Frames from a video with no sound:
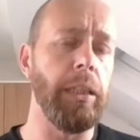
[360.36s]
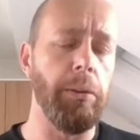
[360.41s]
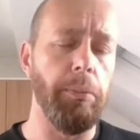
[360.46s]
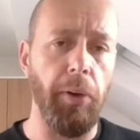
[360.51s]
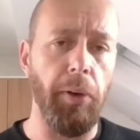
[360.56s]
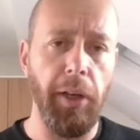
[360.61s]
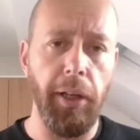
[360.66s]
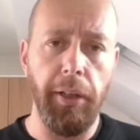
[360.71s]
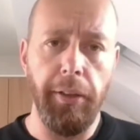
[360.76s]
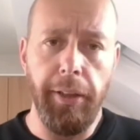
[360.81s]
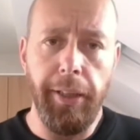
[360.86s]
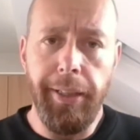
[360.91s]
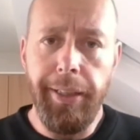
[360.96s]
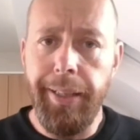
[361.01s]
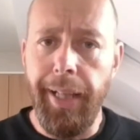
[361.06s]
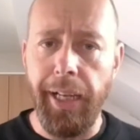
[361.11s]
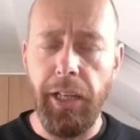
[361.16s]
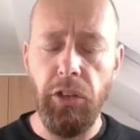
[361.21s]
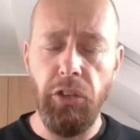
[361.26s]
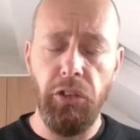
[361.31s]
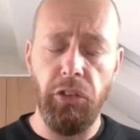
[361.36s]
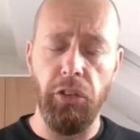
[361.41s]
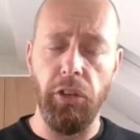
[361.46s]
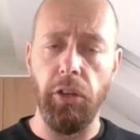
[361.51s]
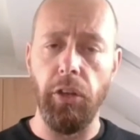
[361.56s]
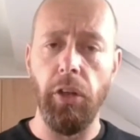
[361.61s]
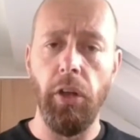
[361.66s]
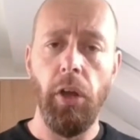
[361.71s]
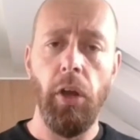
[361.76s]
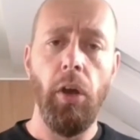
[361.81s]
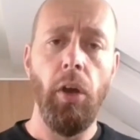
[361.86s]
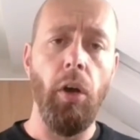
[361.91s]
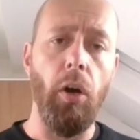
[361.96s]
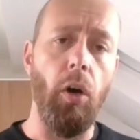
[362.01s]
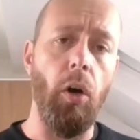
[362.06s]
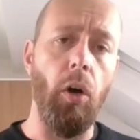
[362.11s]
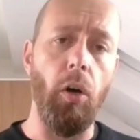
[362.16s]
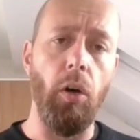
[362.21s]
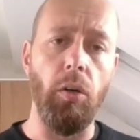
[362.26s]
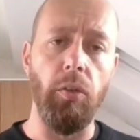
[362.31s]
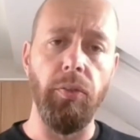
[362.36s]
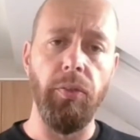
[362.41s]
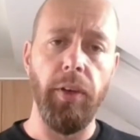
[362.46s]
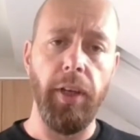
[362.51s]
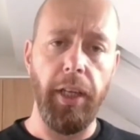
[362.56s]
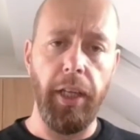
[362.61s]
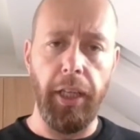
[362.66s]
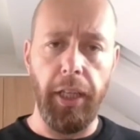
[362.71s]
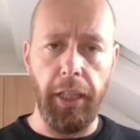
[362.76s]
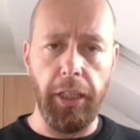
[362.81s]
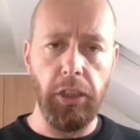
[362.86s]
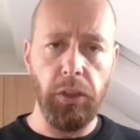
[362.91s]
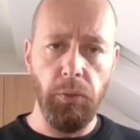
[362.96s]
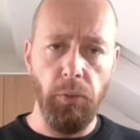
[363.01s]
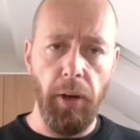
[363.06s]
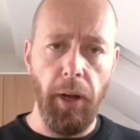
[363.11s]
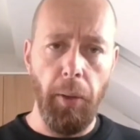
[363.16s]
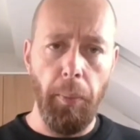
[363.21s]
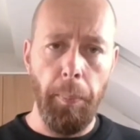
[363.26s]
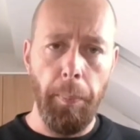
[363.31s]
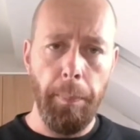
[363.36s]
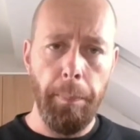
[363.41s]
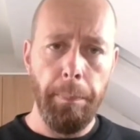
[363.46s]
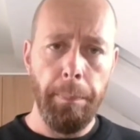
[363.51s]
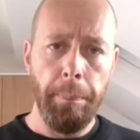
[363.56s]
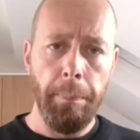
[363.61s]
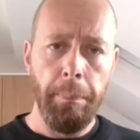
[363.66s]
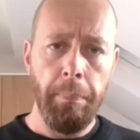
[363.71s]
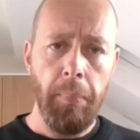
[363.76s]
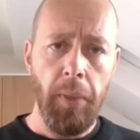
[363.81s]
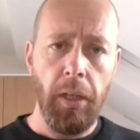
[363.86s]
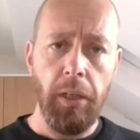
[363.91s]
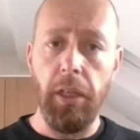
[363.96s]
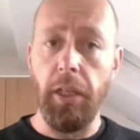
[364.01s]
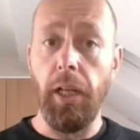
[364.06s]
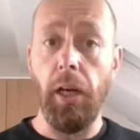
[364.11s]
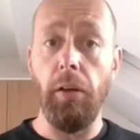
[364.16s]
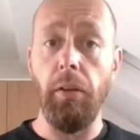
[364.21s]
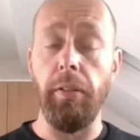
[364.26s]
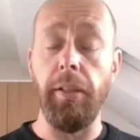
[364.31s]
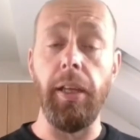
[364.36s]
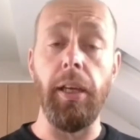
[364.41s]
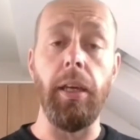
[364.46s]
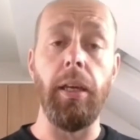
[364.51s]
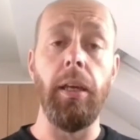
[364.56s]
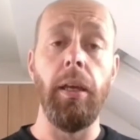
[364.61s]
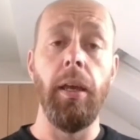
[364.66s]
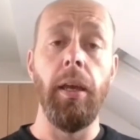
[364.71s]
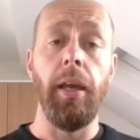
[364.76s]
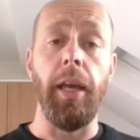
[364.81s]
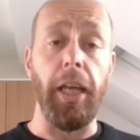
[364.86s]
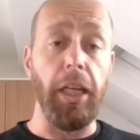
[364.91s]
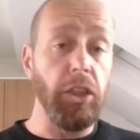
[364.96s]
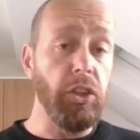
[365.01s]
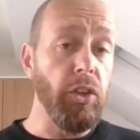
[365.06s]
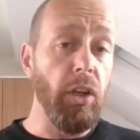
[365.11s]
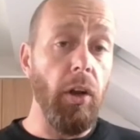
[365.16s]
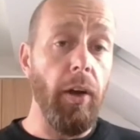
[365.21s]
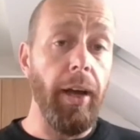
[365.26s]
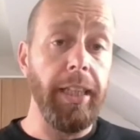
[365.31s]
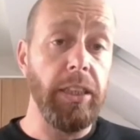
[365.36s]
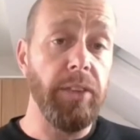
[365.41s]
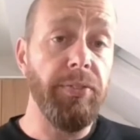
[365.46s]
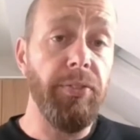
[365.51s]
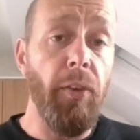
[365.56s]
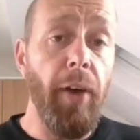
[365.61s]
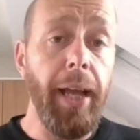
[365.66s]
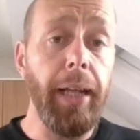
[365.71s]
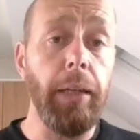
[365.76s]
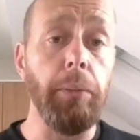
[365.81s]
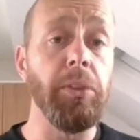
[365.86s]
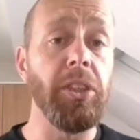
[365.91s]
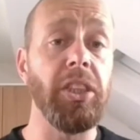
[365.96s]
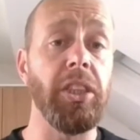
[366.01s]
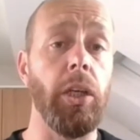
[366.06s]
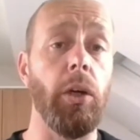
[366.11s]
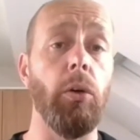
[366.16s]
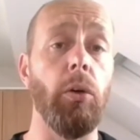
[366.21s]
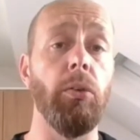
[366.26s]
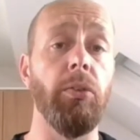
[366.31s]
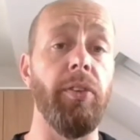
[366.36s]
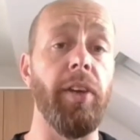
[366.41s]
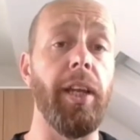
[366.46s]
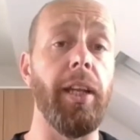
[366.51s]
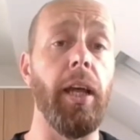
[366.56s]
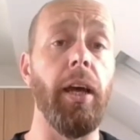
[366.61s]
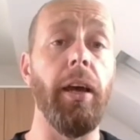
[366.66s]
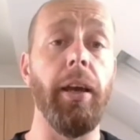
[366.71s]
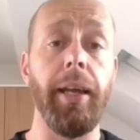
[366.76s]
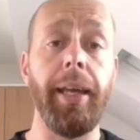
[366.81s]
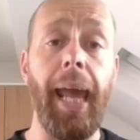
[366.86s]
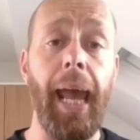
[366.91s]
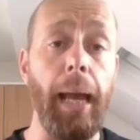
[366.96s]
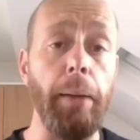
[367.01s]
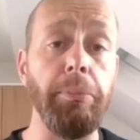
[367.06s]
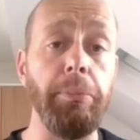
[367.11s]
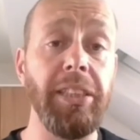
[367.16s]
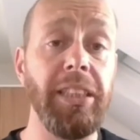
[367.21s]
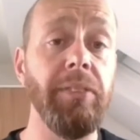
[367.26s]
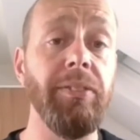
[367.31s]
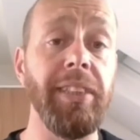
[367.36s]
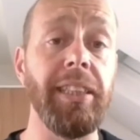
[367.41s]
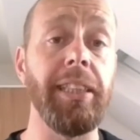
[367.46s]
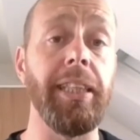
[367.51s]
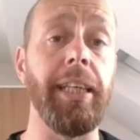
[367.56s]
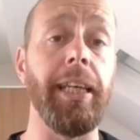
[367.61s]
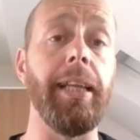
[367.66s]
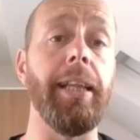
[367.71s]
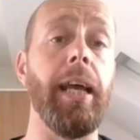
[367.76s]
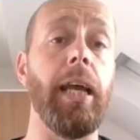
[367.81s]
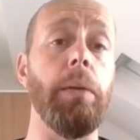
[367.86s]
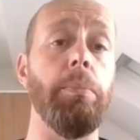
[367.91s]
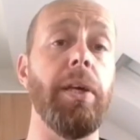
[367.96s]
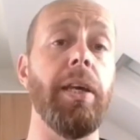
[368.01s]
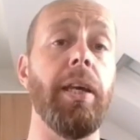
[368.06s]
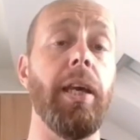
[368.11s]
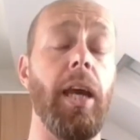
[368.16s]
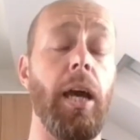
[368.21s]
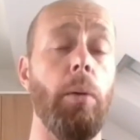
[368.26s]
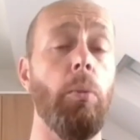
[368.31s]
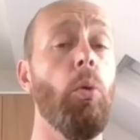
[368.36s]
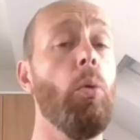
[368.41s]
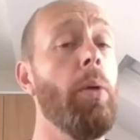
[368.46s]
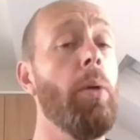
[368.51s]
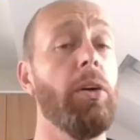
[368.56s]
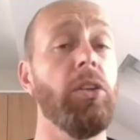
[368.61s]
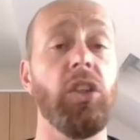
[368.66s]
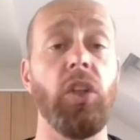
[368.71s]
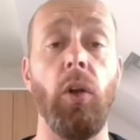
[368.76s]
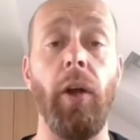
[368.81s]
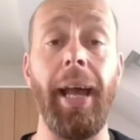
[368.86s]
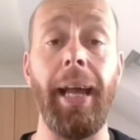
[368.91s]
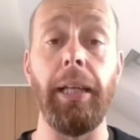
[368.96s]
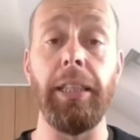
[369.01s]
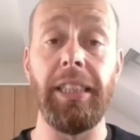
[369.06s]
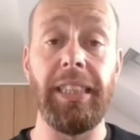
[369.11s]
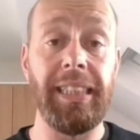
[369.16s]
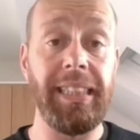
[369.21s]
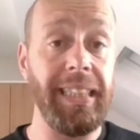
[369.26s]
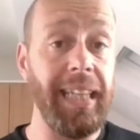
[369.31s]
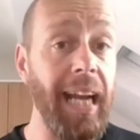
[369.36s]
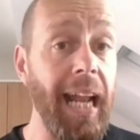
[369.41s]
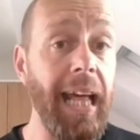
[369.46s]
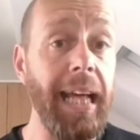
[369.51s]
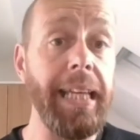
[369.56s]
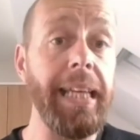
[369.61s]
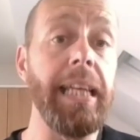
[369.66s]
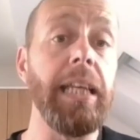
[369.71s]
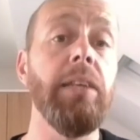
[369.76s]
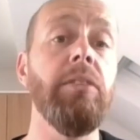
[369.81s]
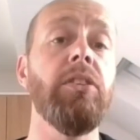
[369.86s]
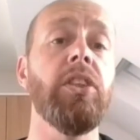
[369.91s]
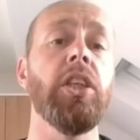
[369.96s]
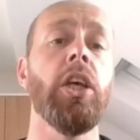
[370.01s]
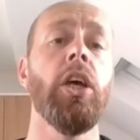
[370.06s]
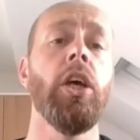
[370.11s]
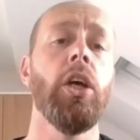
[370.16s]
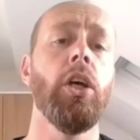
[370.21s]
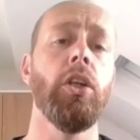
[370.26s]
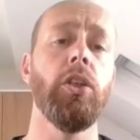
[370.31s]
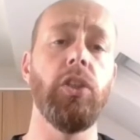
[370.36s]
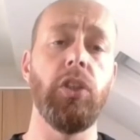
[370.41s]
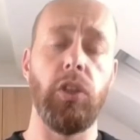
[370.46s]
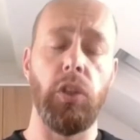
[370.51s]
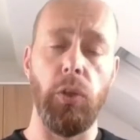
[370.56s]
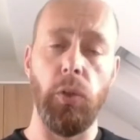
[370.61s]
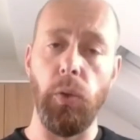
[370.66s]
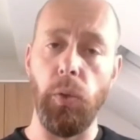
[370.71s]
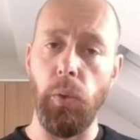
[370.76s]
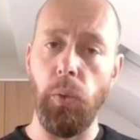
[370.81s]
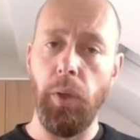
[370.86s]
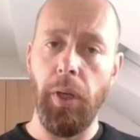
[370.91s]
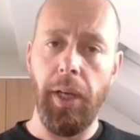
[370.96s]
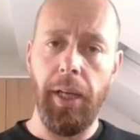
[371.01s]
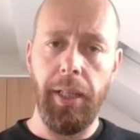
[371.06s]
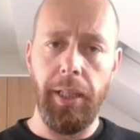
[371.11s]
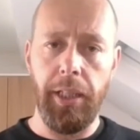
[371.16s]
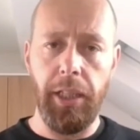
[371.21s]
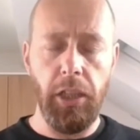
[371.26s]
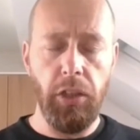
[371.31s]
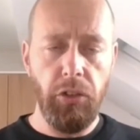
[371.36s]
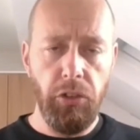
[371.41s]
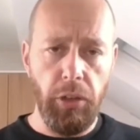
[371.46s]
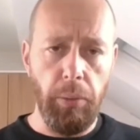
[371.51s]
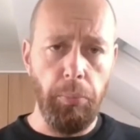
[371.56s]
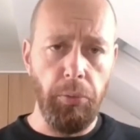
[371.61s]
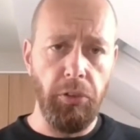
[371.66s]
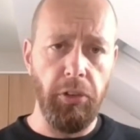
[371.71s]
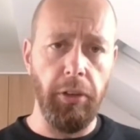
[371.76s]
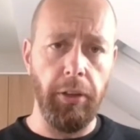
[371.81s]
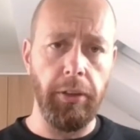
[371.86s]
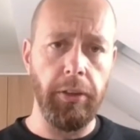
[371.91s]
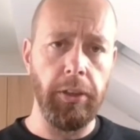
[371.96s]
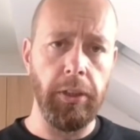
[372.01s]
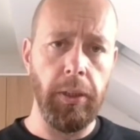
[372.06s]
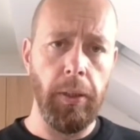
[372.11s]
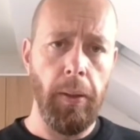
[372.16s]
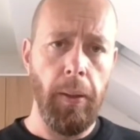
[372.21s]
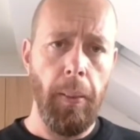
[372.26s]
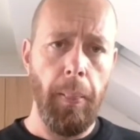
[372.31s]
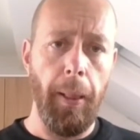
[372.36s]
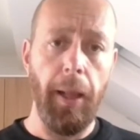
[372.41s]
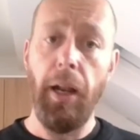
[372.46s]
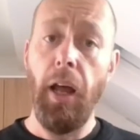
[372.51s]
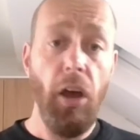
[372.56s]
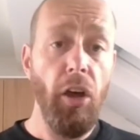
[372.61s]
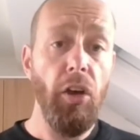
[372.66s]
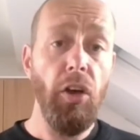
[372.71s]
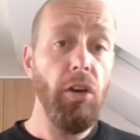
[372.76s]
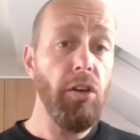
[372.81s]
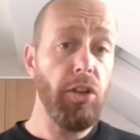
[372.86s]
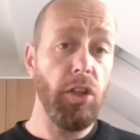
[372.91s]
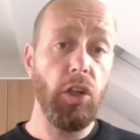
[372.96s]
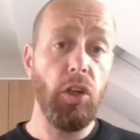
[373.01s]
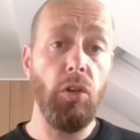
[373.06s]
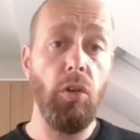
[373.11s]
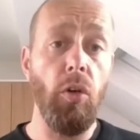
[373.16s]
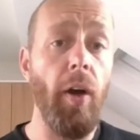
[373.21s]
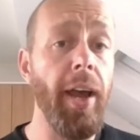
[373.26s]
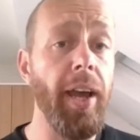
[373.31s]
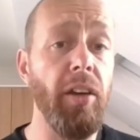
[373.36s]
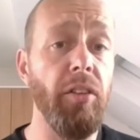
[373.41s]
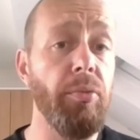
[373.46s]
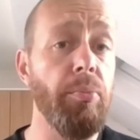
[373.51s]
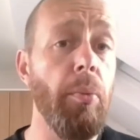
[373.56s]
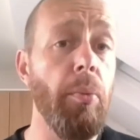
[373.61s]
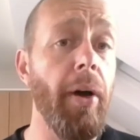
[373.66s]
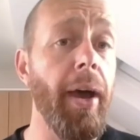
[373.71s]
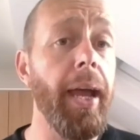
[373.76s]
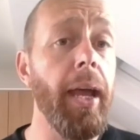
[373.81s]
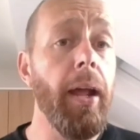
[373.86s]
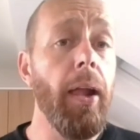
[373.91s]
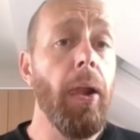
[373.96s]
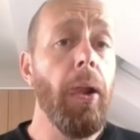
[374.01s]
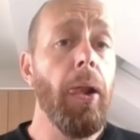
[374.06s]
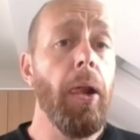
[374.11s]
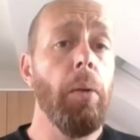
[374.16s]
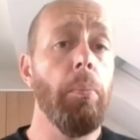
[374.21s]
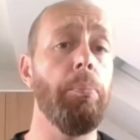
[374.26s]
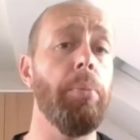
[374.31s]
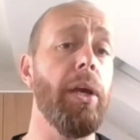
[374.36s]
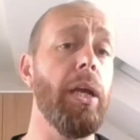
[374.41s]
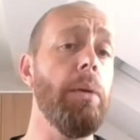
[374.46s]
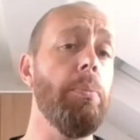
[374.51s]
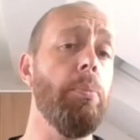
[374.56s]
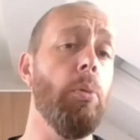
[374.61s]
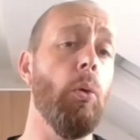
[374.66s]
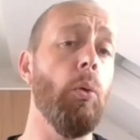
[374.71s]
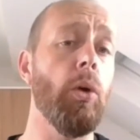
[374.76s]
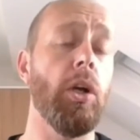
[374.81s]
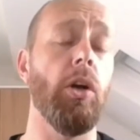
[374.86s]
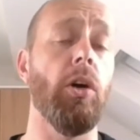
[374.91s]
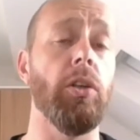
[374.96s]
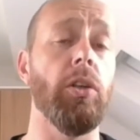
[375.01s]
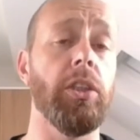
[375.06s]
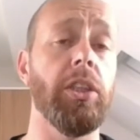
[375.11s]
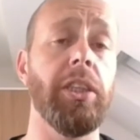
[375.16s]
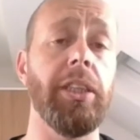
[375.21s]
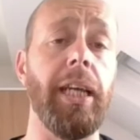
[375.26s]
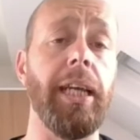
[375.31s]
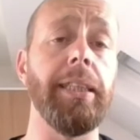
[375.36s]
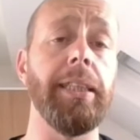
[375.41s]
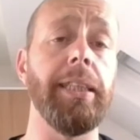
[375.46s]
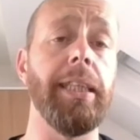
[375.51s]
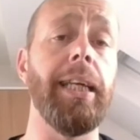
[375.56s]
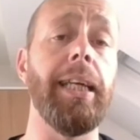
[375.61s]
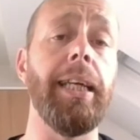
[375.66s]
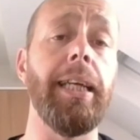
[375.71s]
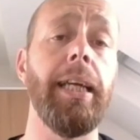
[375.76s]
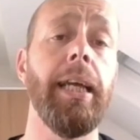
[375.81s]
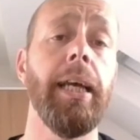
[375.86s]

the nation of Israel. You know, the Israelites find themselves in captivity. They become almost like slaves to the Egyptians. And I heard the cry of my people, God says, and he